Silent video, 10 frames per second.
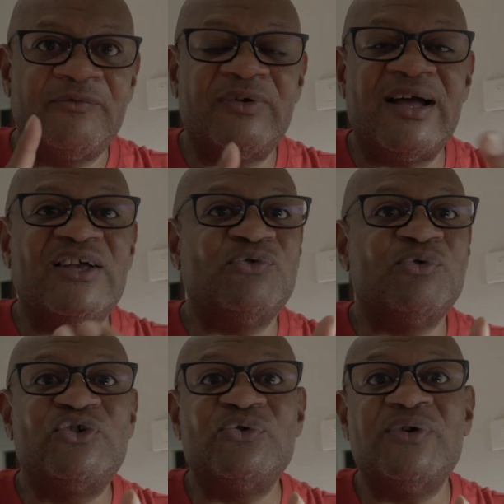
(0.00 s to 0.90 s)
guys who
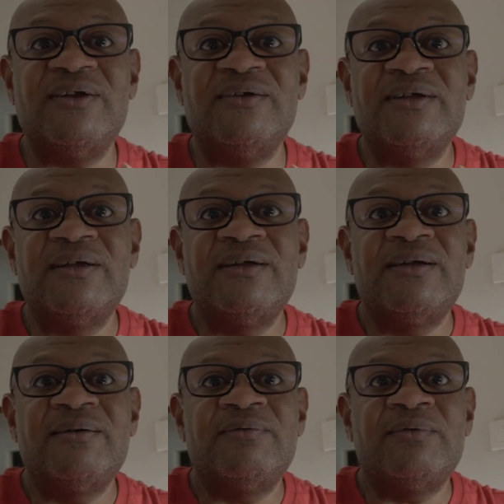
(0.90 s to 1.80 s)
are shooting
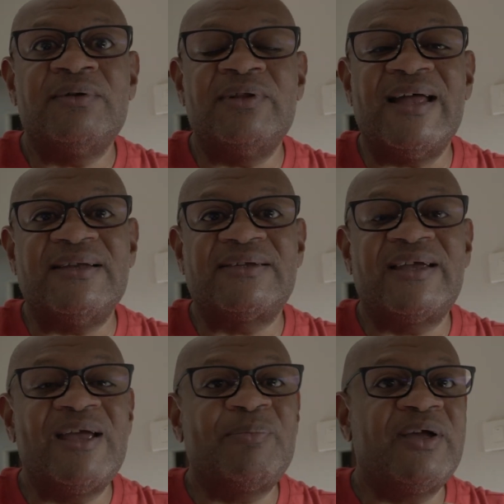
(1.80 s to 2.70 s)

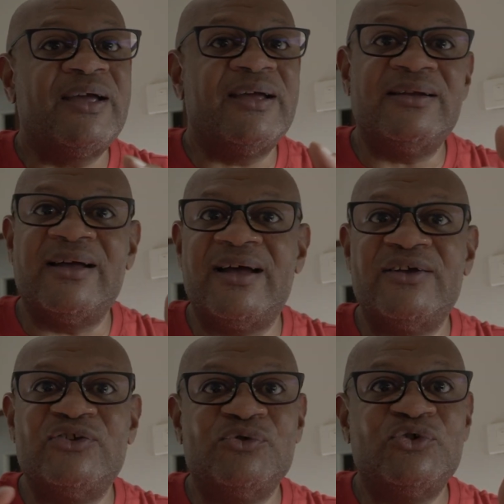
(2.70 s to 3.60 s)
landscape and
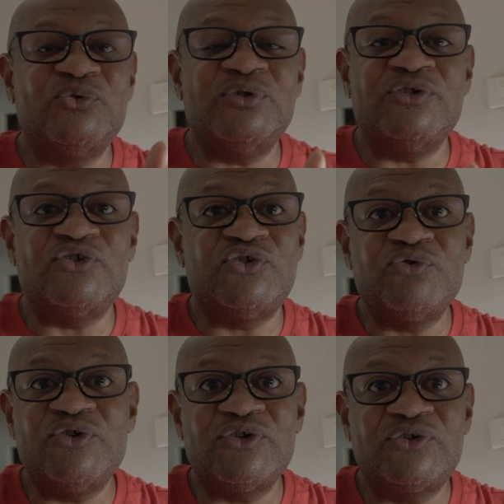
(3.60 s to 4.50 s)
guys who are shooting
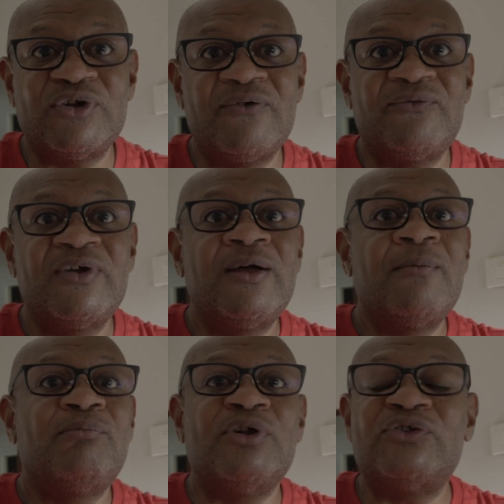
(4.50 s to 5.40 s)
studio stuff,
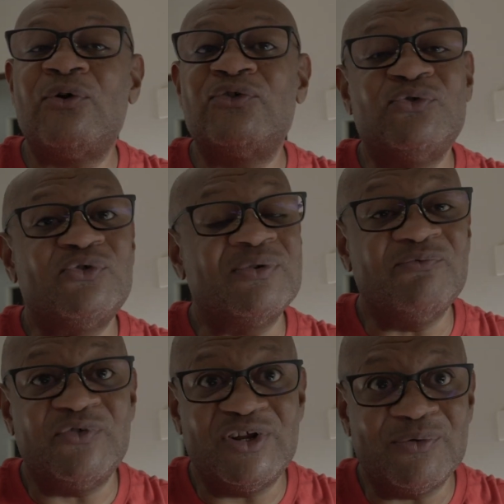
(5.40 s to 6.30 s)
plus also do
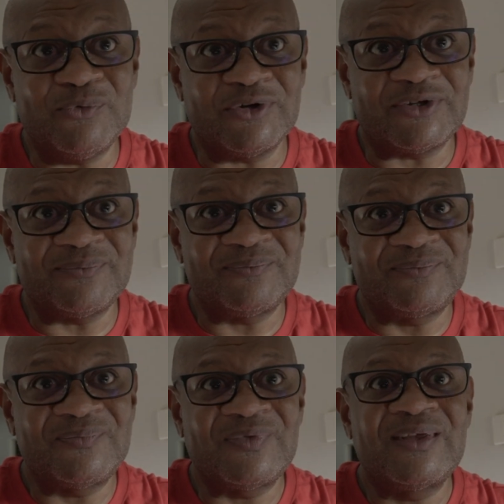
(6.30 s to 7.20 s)
some video work.
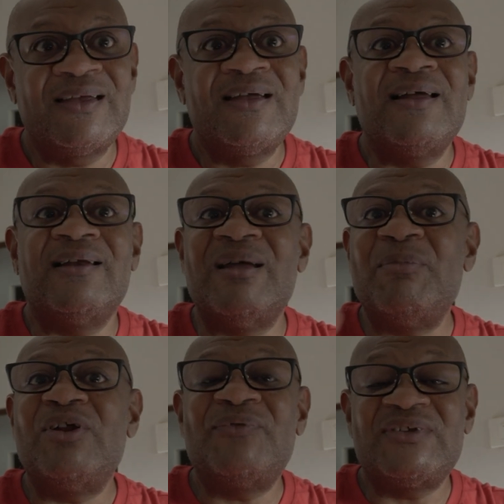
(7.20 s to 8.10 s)
Let
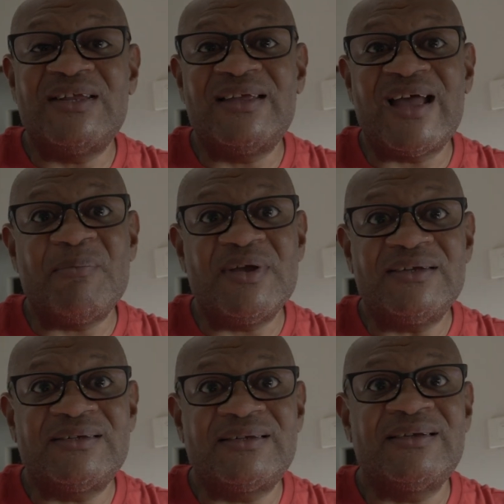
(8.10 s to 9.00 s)
me know if there's anything I
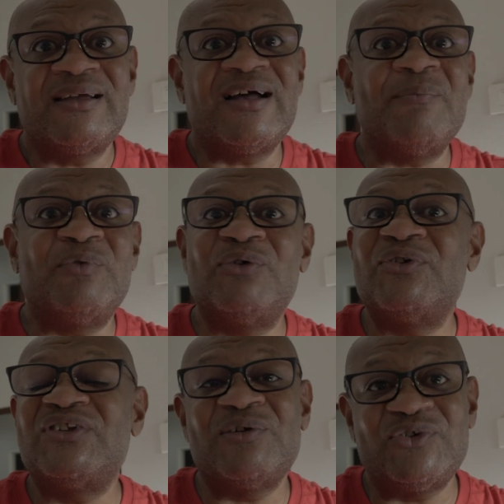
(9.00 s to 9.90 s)
missed. I'm
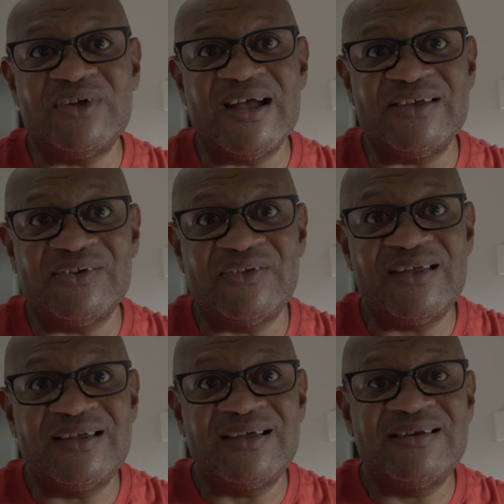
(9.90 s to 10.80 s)
curious to hear what you guys are
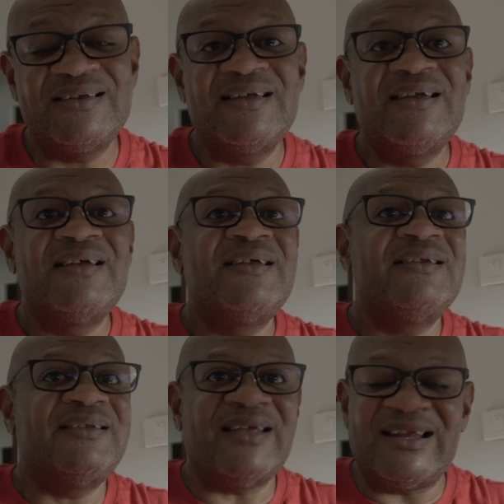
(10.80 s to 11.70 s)
thinking.
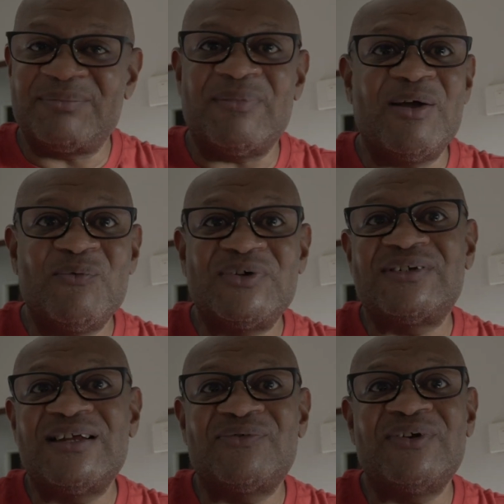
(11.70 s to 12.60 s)
That's my
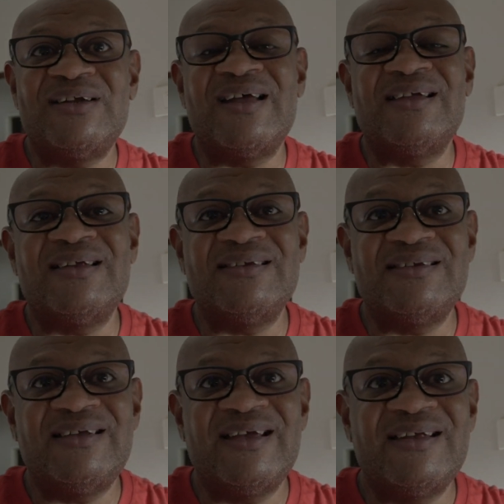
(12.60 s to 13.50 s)
wish list for the Nikon
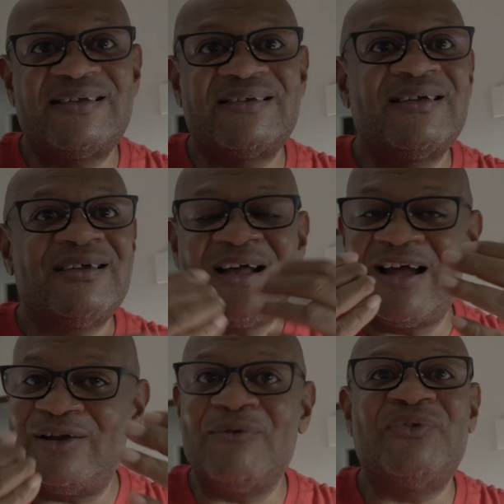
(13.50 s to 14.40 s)
Z8.
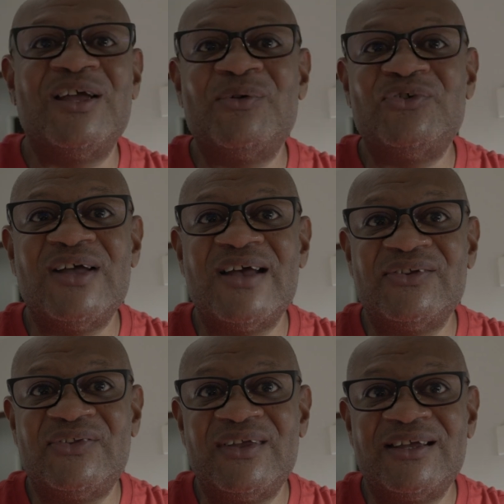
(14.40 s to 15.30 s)
I'd love to hear what you guys
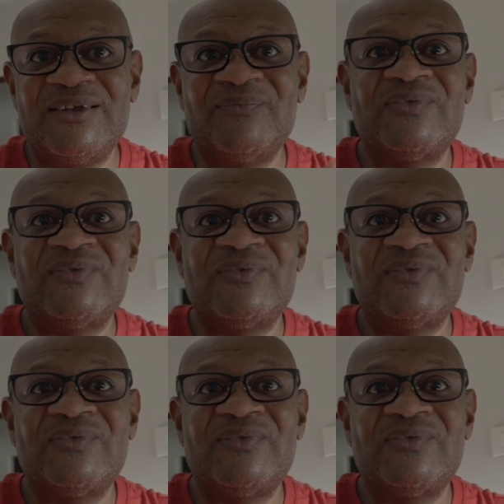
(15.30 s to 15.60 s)
are thinking.